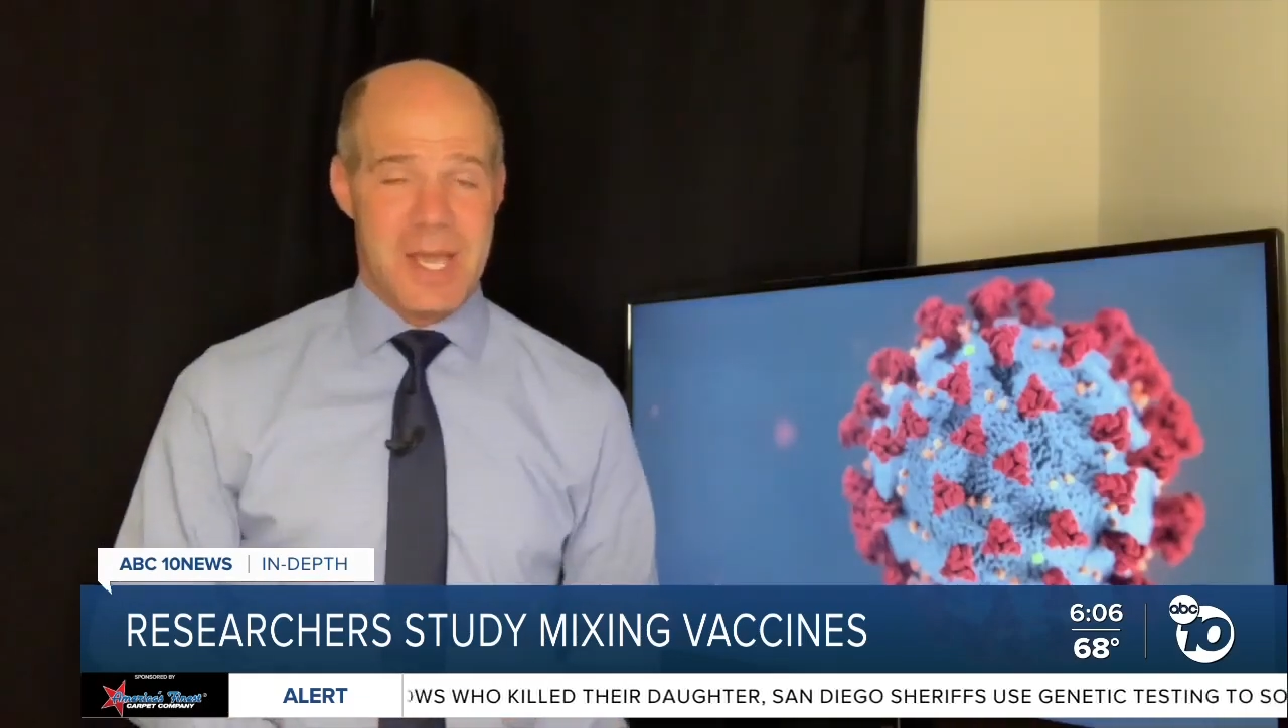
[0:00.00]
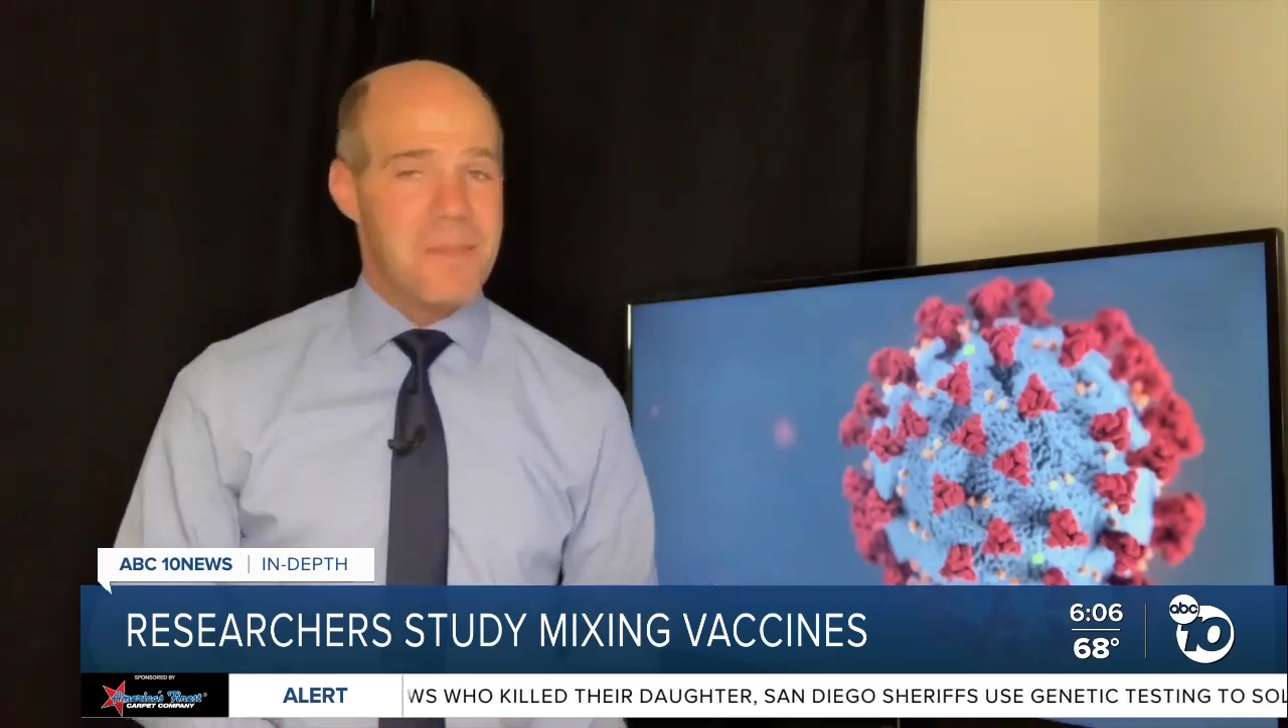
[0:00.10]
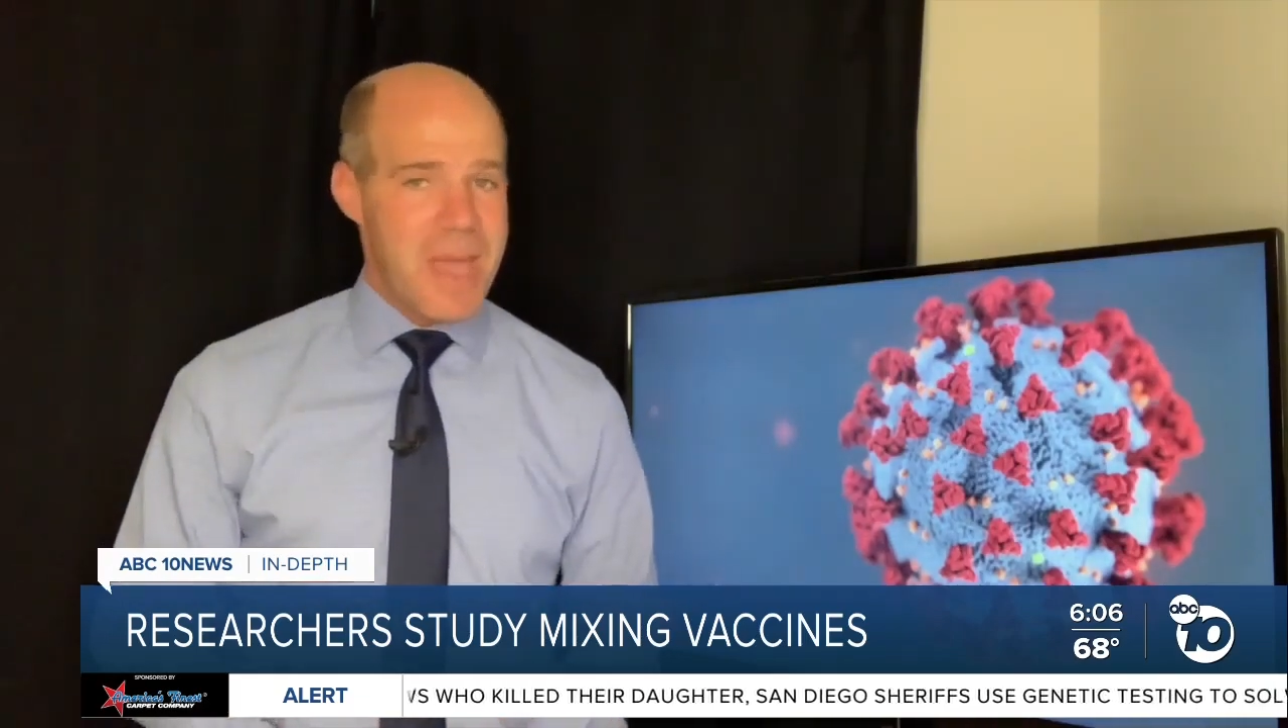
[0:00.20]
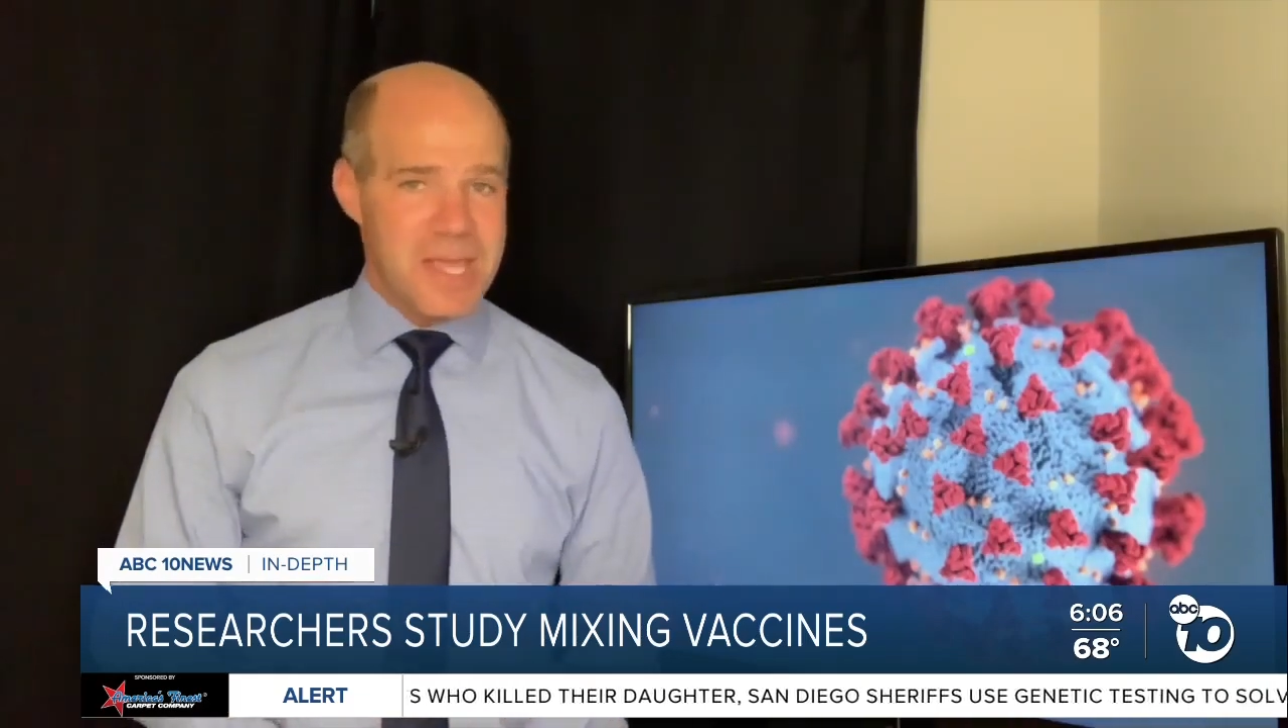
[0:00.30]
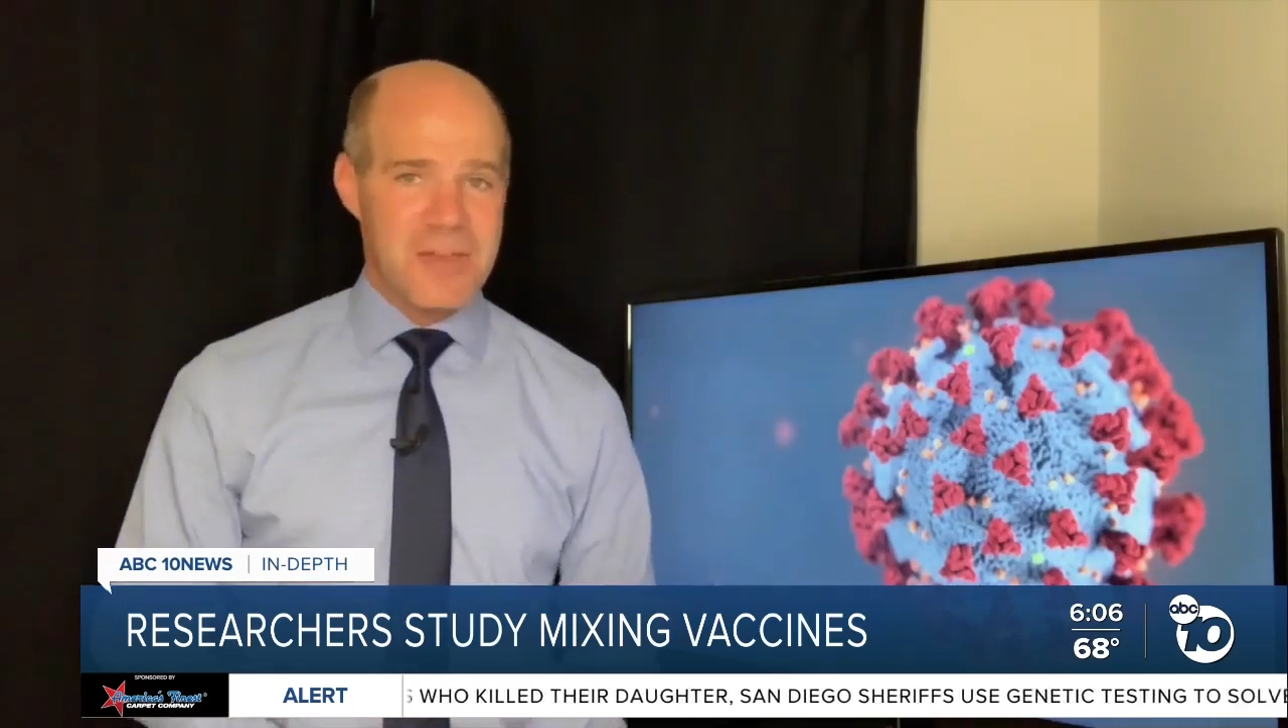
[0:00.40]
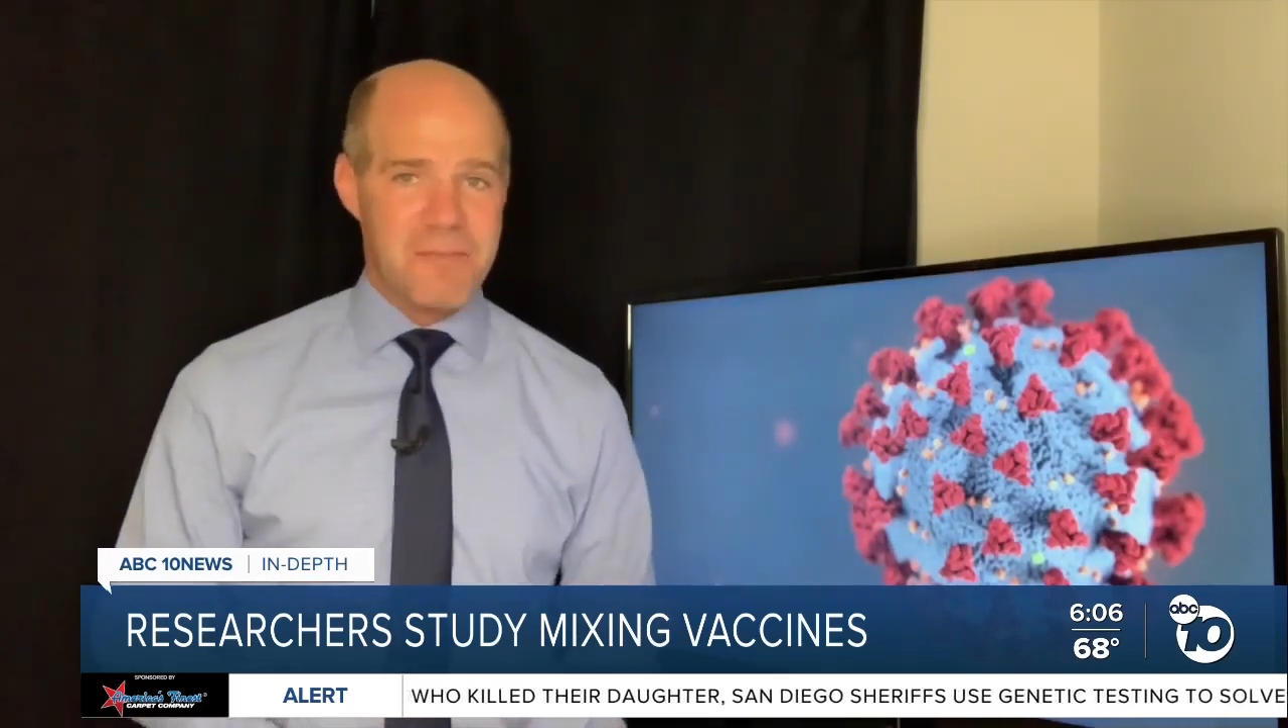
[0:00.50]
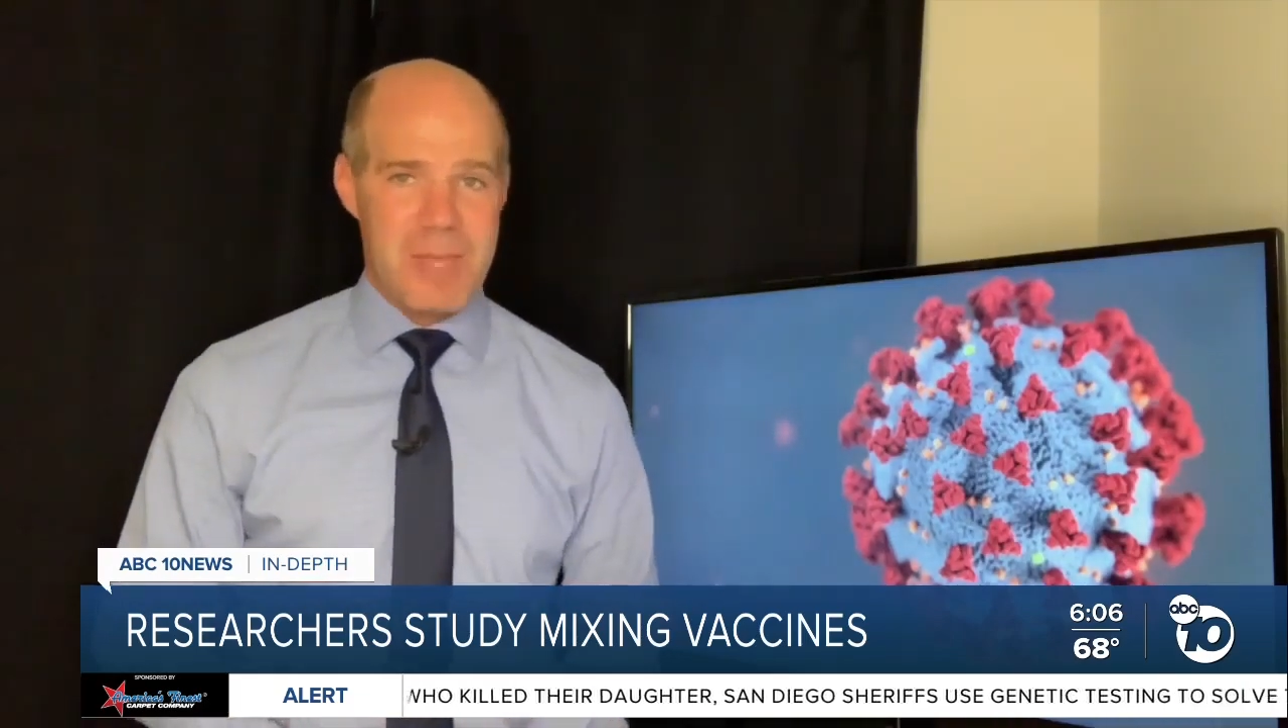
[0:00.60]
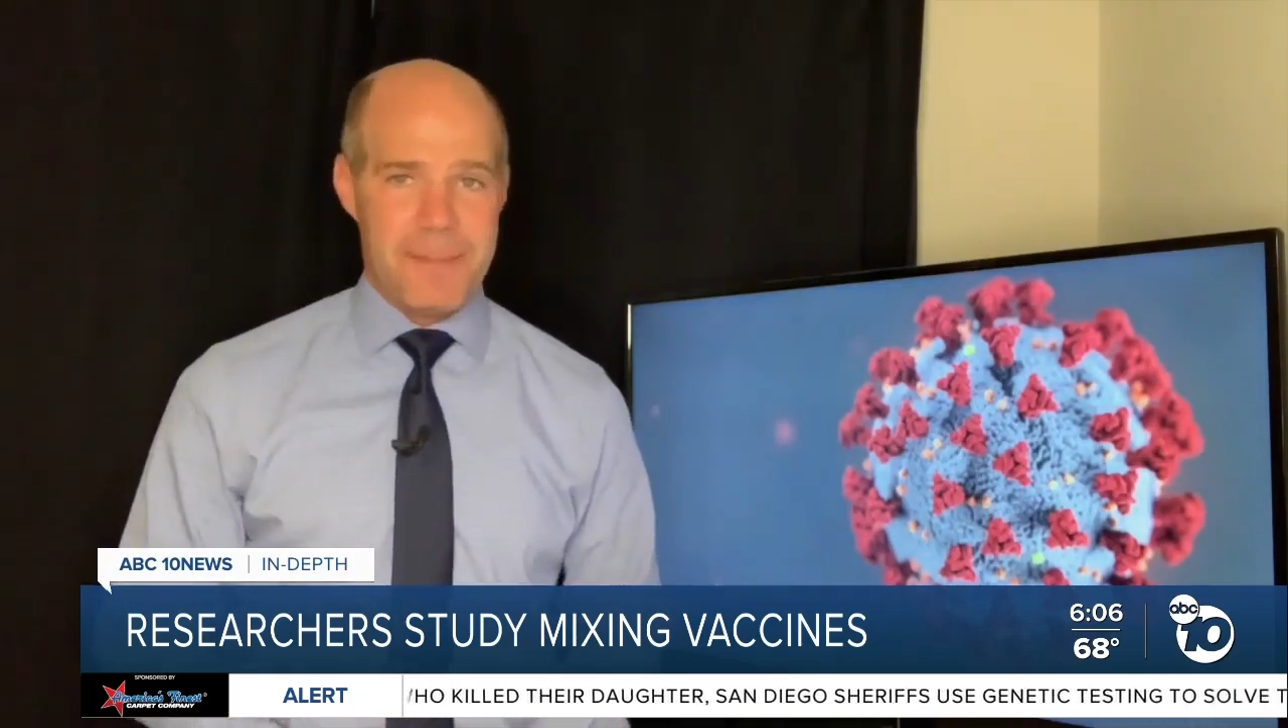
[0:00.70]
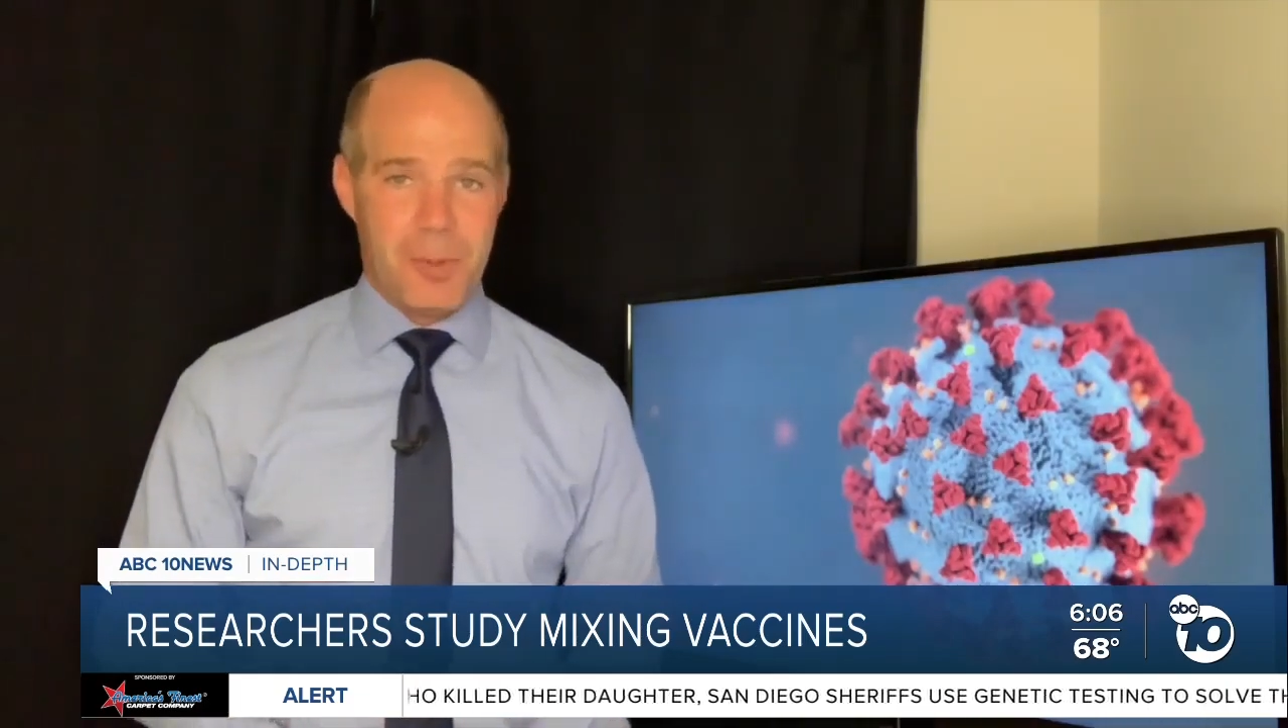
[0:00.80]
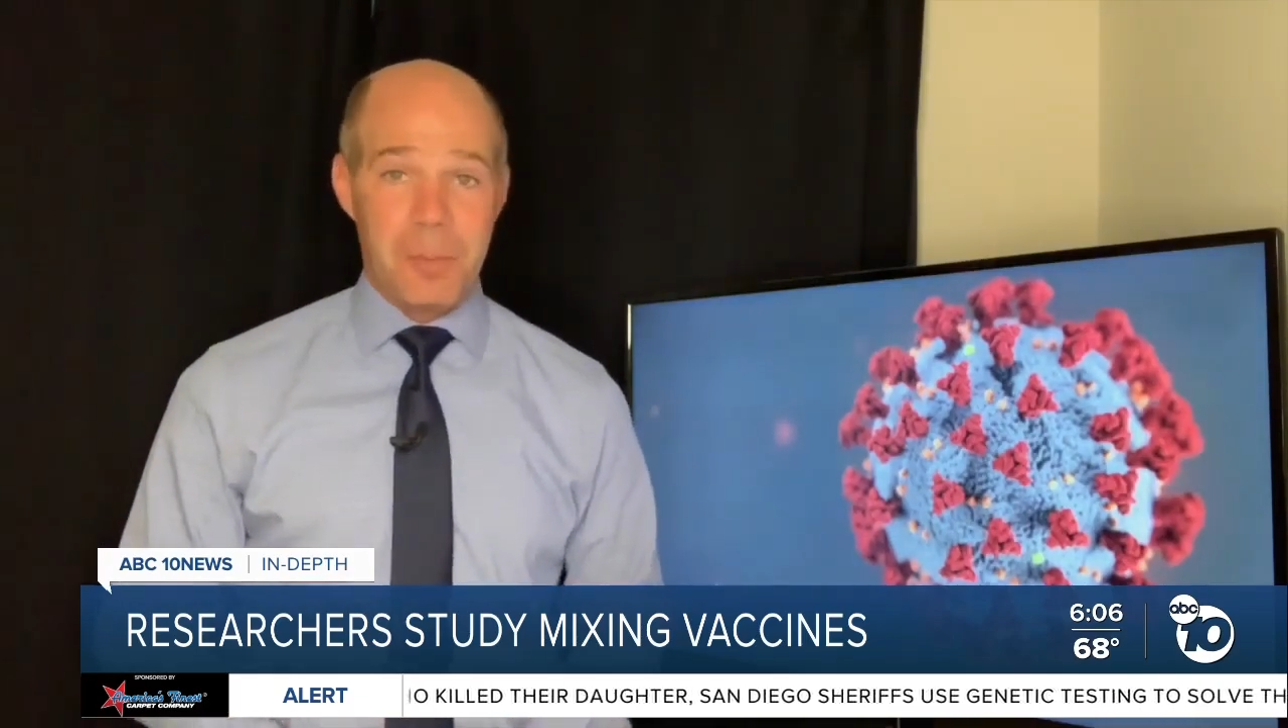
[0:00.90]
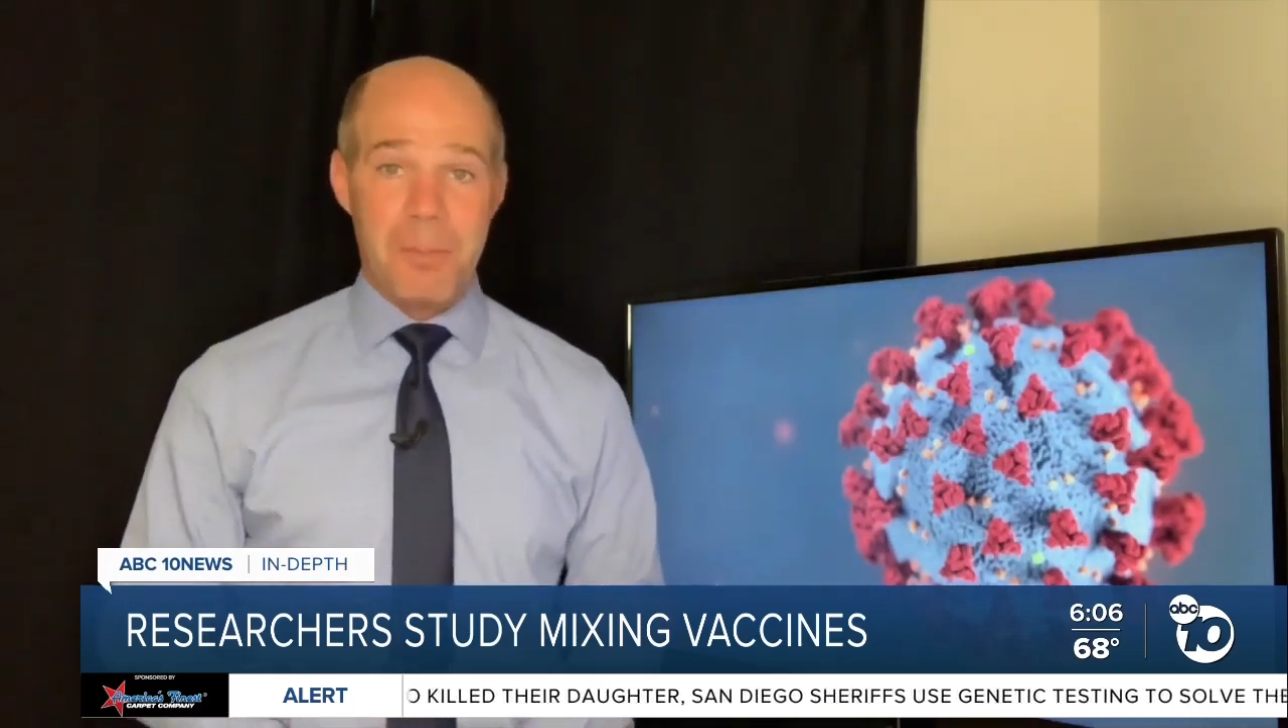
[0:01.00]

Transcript: may give people